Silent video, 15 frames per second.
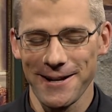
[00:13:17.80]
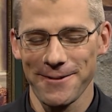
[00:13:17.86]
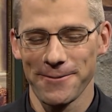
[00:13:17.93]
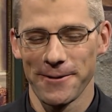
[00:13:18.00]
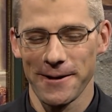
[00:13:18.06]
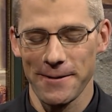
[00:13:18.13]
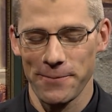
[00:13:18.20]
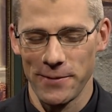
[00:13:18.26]
lot of
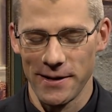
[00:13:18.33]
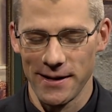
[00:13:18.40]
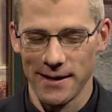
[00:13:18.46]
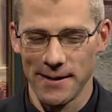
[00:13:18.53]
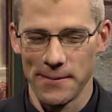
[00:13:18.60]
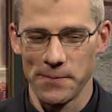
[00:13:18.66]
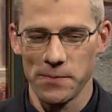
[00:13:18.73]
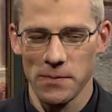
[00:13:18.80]
work, but
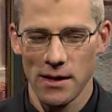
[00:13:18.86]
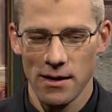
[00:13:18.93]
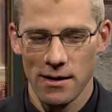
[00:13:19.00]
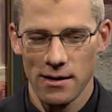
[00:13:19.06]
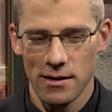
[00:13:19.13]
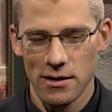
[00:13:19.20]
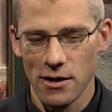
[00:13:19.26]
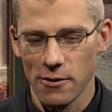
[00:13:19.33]
um,
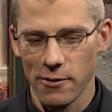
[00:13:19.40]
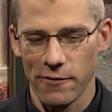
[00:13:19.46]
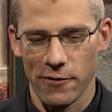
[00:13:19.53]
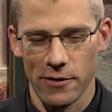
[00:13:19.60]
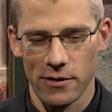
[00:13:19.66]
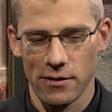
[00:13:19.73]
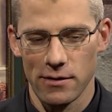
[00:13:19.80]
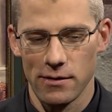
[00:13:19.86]
you know we've
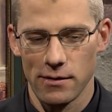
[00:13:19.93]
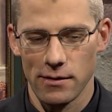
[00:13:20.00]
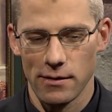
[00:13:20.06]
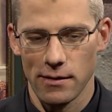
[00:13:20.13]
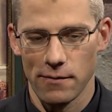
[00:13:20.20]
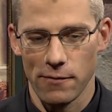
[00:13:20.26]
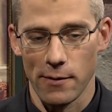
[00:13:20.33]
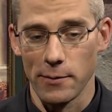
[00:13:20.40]
heard
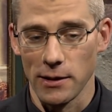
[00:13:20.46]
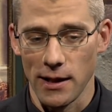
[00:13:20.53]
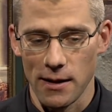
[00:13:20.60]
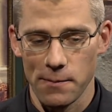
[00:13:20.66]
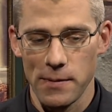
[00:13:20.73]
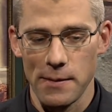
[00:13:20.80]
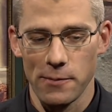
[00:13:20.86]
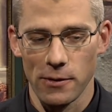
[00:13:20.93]
from a
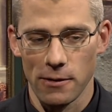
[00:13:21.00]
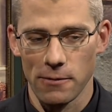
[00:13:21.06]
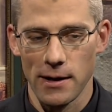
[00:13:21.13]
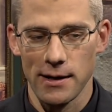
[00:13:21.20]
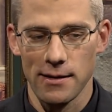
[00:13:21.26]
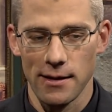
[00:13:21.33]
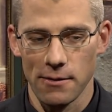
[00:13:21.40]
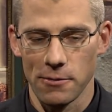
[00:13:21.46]
lot of people
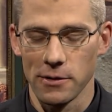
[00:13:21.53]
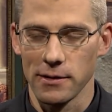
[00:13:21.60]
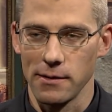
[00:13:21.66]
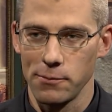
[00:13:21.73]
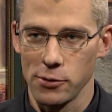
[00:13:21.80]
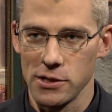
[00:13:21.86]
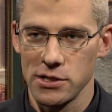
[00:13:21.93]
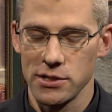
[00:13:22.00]
already. They really
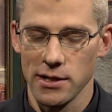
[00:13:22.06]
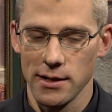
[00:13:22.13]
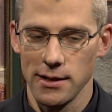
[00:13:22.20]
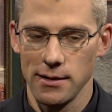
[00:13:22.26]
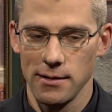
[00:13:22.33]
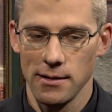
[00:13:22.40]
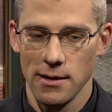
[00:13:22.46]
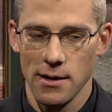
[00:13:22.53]
appreciate
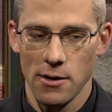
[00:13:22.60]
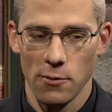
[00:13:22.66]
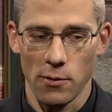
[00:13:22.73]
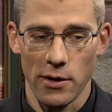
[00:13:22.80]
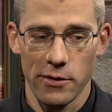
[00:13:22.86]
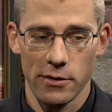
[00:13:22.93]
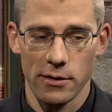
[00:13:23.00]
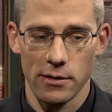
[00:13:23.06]
yeah. it.
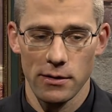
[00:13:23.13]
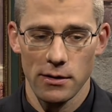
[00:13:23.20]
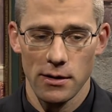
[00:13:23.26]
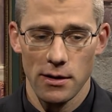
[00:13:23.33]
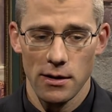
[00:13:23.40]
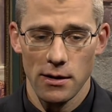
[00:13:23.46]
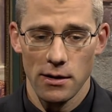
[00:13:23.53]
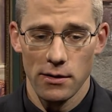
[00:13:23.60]
Whether
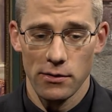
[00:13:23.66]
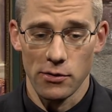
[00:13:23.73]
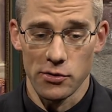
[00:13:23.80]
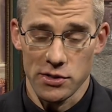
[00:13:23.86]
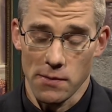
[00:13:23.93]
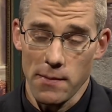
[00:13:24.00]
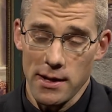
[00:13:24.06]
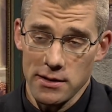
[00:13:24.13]

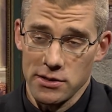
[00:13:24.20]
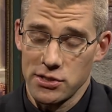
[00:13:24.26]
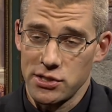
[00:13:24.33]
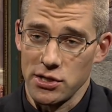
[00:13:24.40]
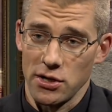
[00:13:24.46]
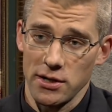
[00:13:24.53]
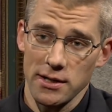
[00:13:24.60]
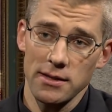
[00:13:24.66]
those are men
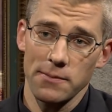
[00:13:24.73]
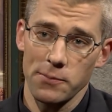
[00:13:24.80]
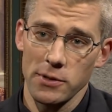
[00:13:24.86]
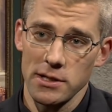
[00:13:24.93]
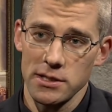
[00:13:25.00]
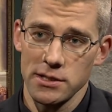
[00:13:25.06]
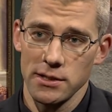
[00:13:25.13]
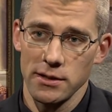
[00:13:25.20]
discerning the
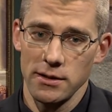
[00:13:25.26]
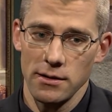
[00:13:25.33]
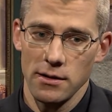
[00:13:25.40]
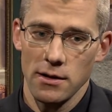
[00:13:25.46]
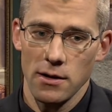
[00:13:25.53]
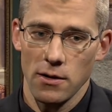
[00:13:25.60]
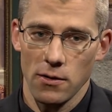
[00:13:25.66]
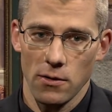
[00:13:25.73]
priesthood, mm -hmm.
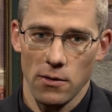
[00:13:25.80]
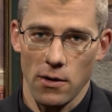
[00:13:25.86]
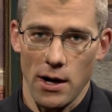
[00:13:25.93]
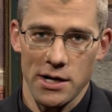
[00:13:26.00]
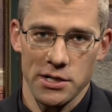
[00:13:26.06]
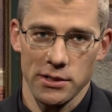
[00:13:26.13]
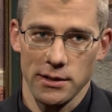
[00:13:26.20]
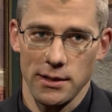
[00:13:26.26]
or
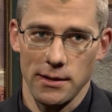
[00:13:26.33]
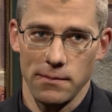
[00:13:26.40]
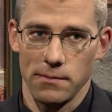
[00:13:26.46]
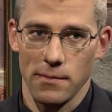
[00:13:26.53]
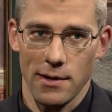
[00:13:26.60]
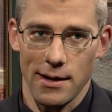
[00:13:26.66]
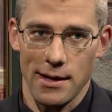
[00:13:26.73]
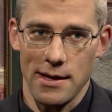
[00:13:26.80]
actually
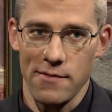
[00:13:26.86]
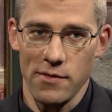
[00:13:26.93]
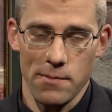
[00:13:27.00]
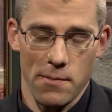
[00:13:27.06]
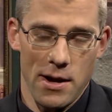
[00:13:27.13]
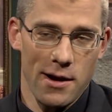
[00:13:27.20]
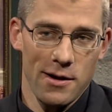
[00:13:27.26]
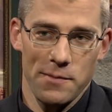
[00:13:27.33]

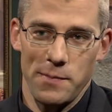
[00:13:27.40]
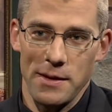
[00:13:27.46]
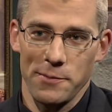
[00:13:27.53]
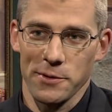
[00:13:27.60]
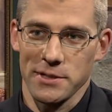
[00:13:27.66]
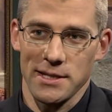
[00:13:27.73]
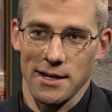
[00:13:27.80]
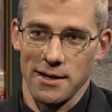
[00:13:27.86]
even married
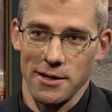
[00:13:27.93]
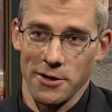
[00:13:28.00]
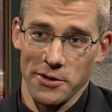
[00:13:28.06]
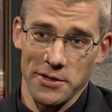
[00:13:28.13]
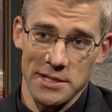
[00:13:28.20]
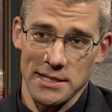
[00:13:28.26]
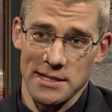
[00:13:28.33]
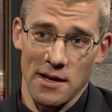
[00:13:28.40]
people say, you
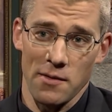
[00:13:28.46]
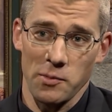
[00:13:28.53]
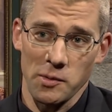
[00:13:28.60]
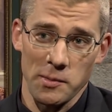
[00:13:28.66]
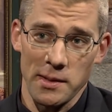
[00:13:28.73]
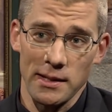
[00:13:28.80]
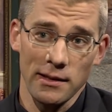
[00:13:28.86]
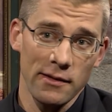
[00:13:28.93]
know, this is
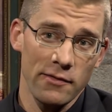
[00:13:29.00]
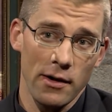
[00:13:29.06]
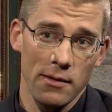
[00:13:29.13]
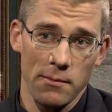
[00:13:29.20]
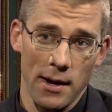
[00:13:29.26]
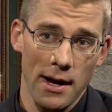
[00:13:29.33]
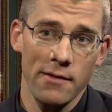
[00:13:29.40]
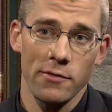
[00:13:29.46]
helping me live
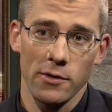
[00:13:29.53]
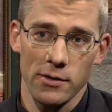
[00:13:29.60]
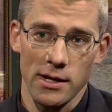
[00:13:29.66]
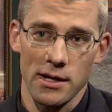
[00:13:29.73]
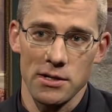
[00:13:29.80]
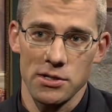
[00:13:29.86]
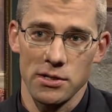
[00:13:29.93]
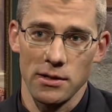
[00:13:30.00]
out my
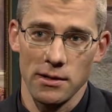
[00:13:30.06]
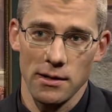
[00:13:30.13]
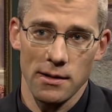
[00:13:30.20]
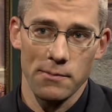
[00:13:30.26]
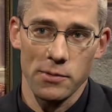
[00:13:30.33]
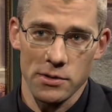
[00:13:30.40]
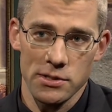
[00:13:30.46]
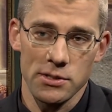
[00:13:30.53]
vocation yeah.
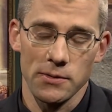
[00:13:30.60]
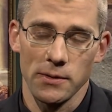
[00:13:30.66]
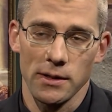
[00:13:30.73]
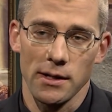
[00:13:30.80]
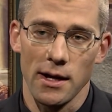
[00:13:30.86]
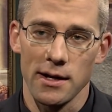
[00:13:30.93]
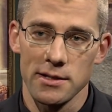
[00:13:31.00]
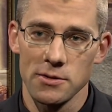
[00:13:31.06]
and
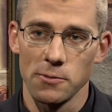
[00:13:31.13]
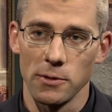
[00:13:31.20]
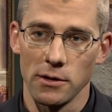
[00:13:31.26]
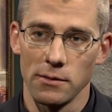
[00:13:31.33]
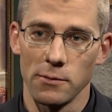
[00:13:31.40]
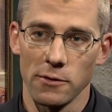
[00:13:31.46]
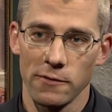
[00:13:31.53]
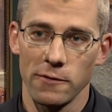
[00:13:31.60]
pursuing God's
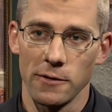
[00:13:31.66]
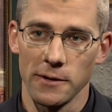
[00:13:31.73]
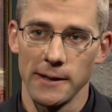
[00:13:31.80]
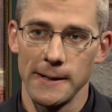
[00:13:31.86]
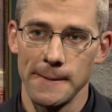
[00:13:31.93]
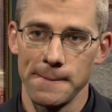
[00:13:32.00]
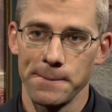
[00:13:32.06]
will more fully.